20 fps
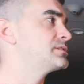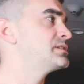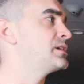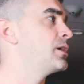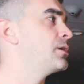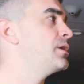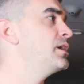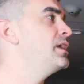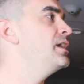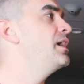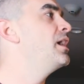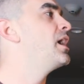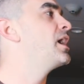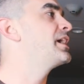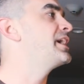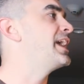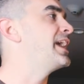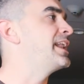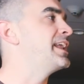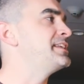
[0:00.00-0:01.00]
So
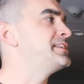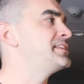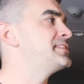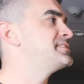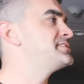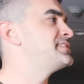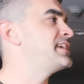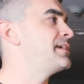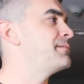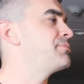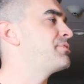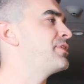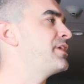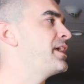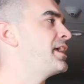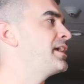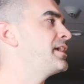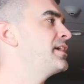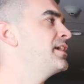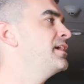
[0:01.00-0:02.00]
again, I did the same
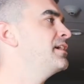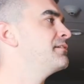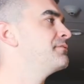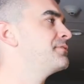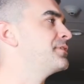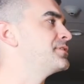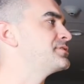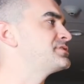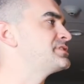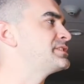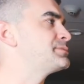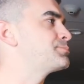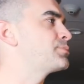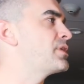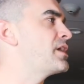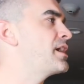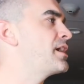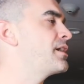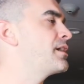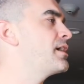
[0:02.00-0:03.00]
thing versus
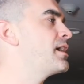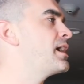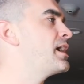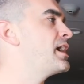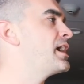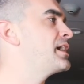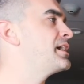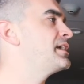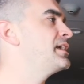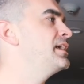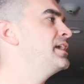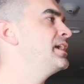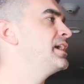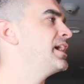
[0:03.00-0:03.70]
prior high